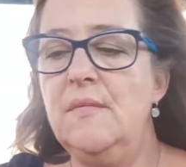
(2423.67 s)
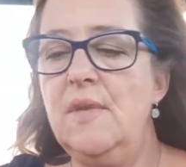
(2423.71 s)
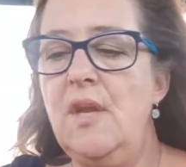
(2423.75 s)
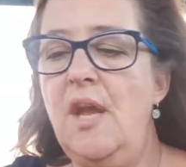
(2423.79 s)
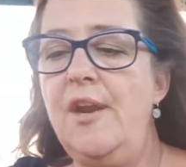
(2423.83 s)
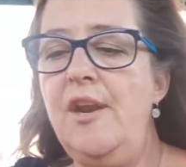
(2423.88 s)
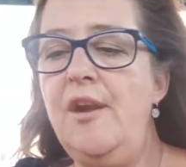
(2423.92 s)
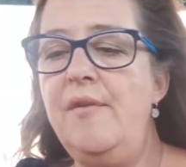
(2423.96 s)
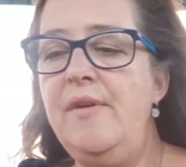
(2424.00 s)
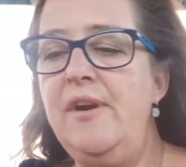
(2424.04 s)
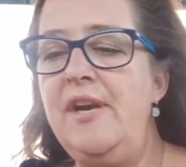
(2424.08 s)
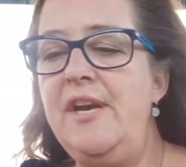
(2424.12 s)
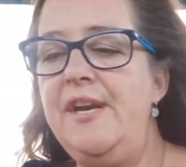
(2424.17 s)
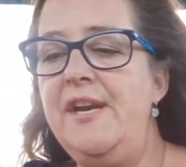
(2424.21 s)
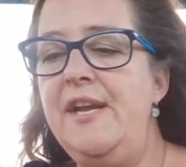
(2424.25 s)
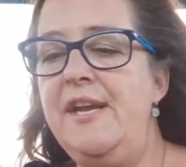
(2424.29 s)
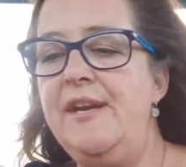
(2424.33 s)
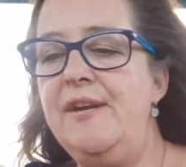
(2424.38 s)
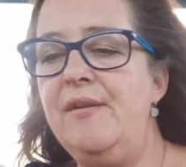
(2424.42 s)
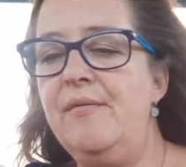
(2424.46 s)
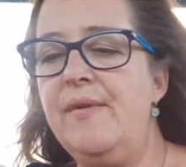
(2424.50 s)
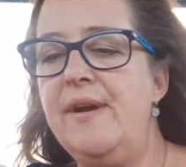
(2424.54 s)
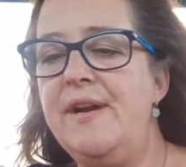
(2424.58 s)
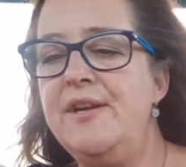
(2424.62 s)
I don't really
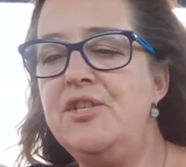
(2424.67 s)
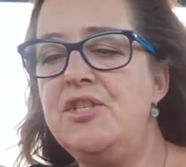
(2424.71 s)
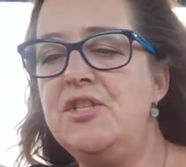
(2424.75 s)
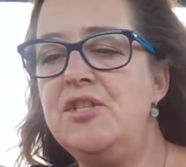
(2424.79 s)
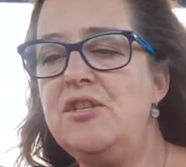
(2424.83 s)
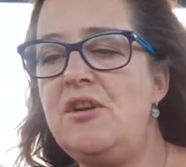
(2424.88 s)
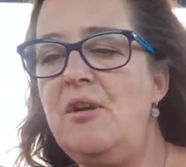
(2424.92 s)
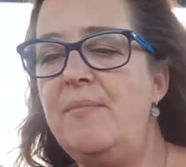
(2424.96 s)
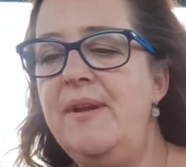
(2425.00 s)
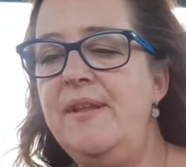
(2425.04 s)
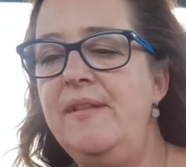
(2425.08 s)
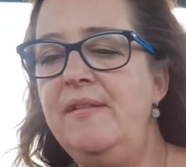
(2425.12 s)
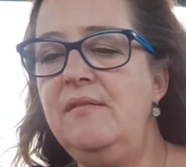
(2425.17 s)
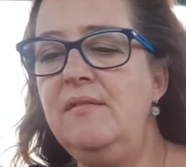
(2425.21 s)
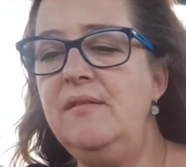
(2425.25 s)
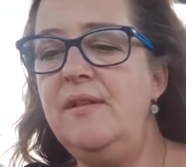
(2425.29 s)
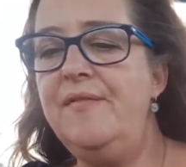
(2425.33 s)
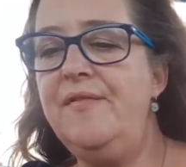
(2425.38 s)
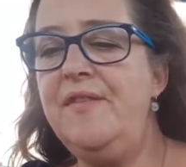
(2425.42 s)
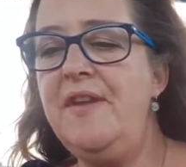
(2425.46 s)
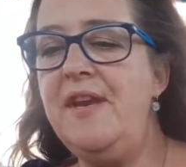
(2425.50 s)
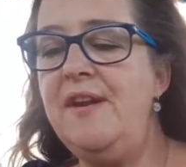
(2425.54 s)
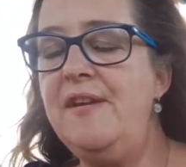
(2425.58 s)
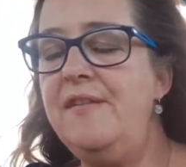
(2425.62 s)
need a wrench. I mean,
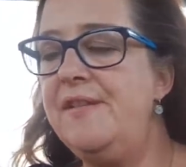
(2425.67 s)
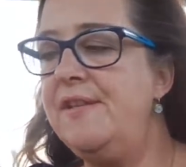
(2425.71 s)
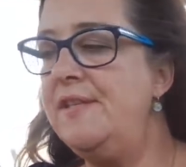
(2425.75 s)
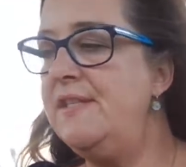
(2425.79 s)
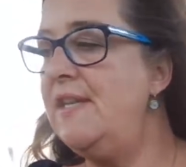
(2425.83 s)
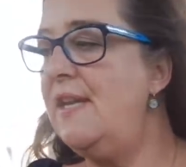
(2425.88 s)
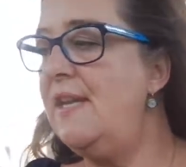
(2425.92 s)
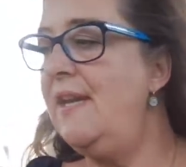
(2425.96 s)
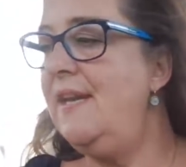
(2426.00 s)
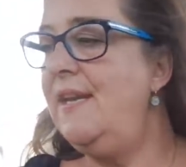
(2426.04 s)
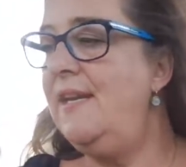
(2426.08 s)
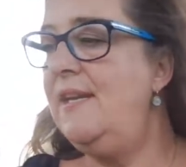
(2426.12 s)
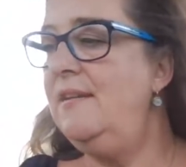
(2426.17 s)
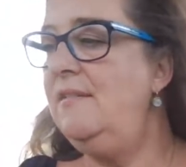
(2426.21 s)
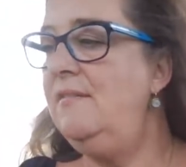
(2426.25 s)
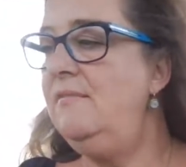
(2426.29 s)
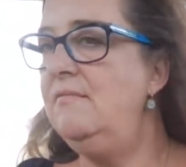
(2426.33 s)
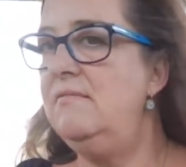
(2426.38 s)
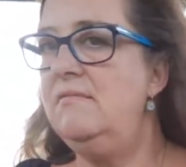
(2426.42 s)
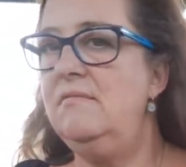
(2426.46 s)
at the end of the day,